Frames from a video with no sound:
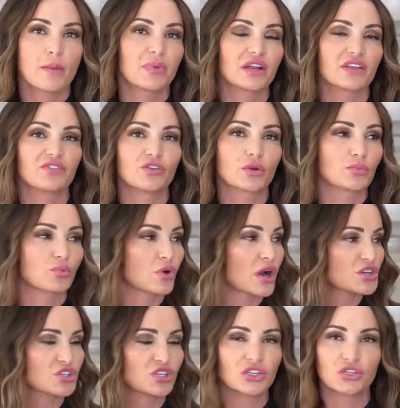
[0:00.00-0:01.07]
But if you're
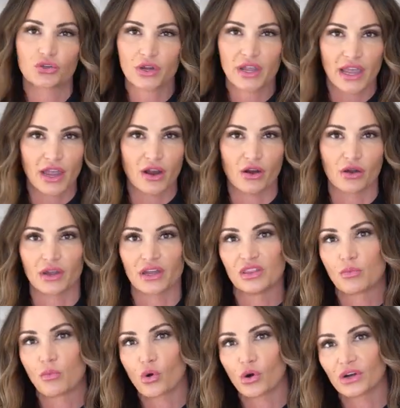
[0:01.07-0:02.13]
brushing your hair in
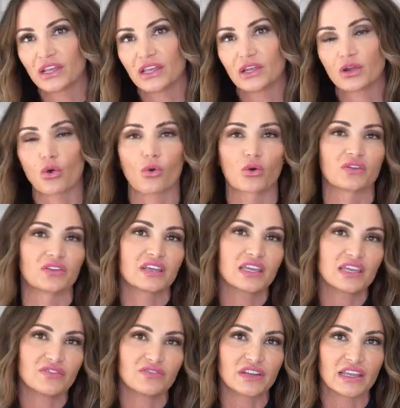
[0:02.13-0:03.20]
the morning or in
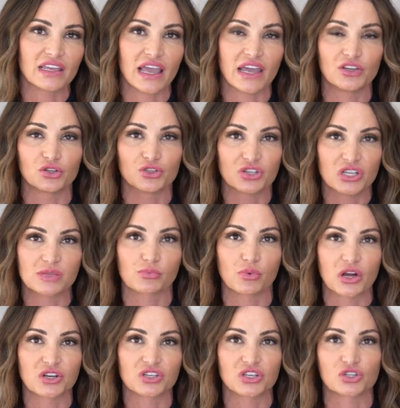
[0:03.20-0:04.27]
the evening and you're just
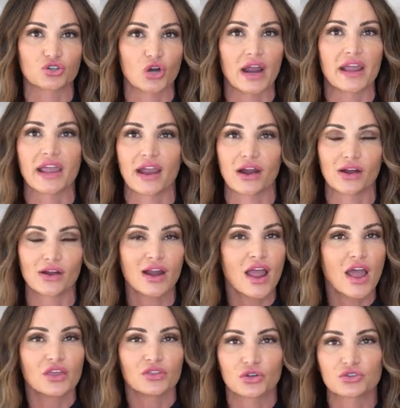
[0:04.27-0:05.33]
brushing dry hair,
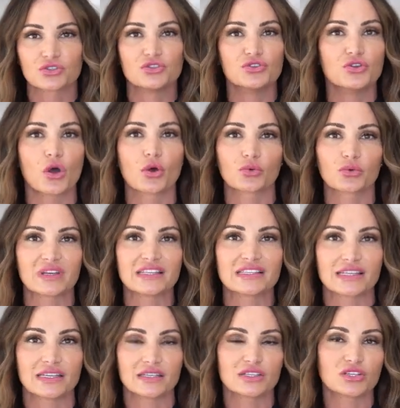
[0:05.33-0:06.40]
there's no
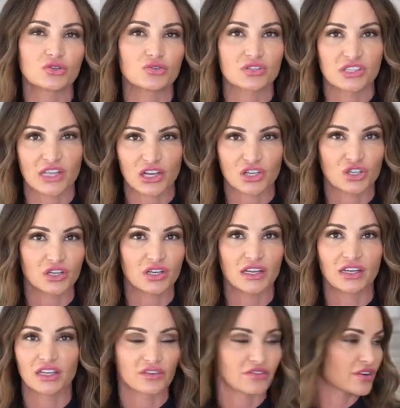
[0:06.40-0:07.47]
reason to section
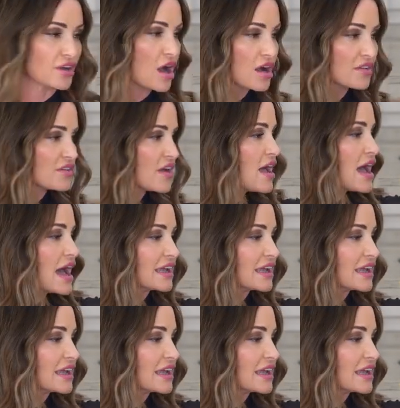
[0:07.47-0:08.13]
any of it off.